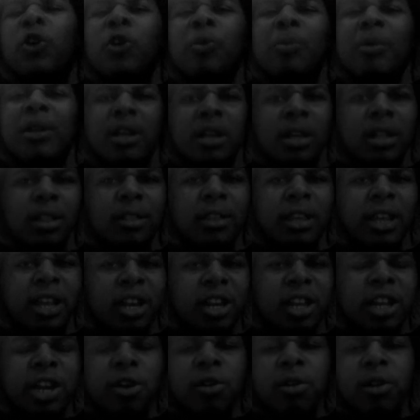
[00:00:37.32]
showed me that
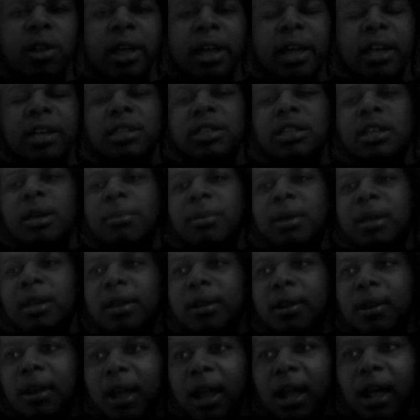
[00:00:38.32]
they could care less. I
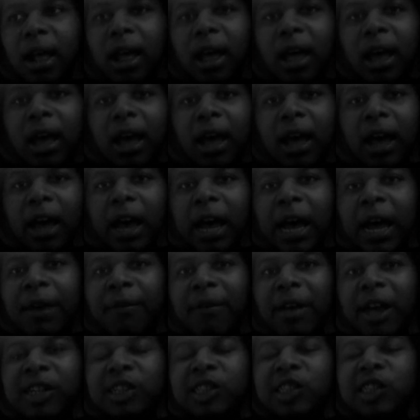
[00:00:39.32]
mean,
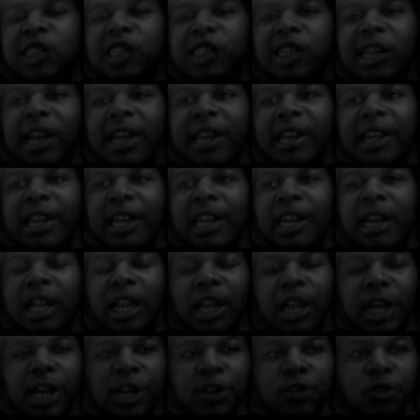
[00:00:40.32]
I've actually sat
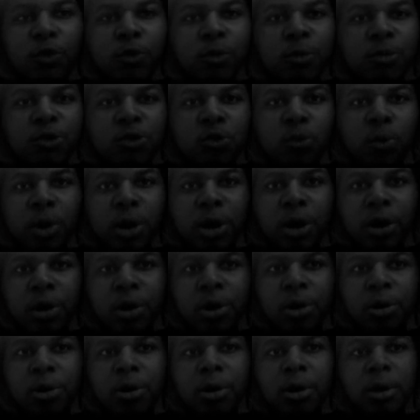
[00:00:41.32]
in classrooms
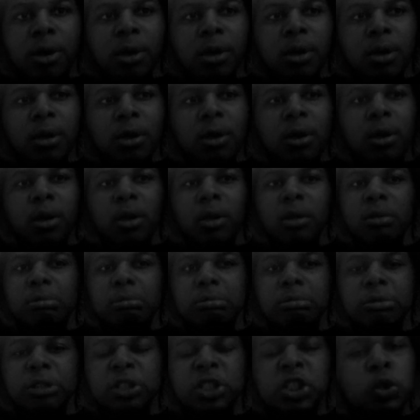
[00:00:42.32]
where
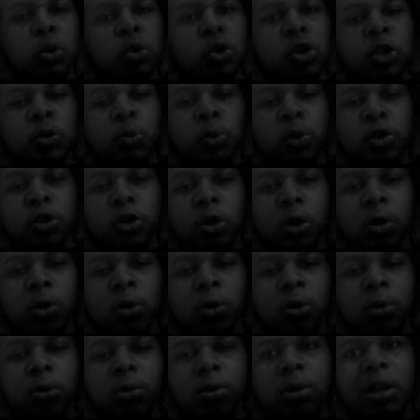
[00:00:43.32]
students were
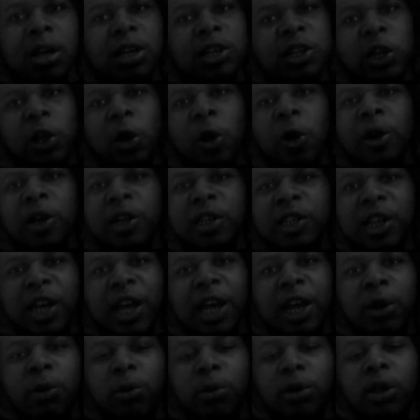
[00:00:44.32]
told, as long
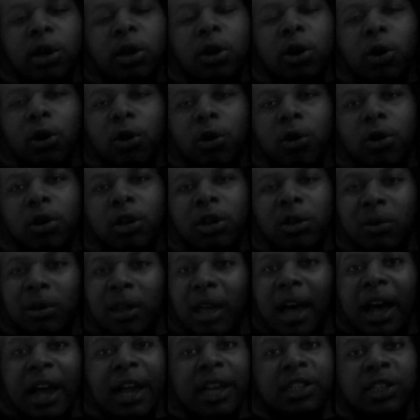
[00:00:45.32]
as I don't get hurt,
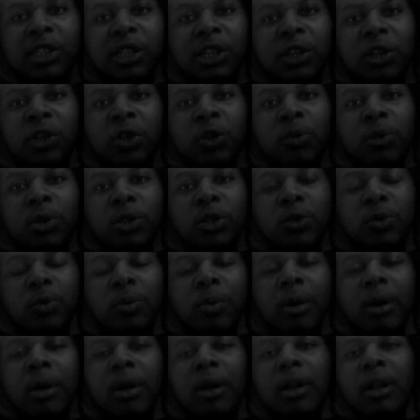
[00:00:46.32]
you guys can do what
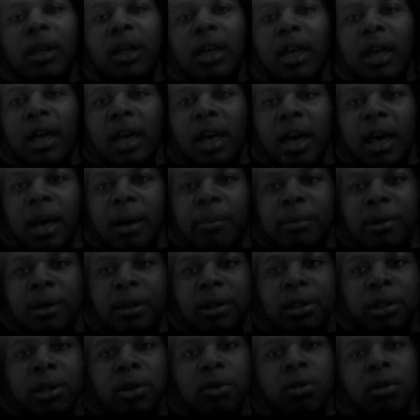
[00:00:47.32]
you want. I
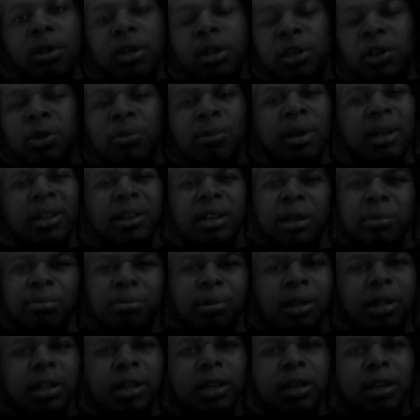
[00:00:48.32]
mean, literally, you may not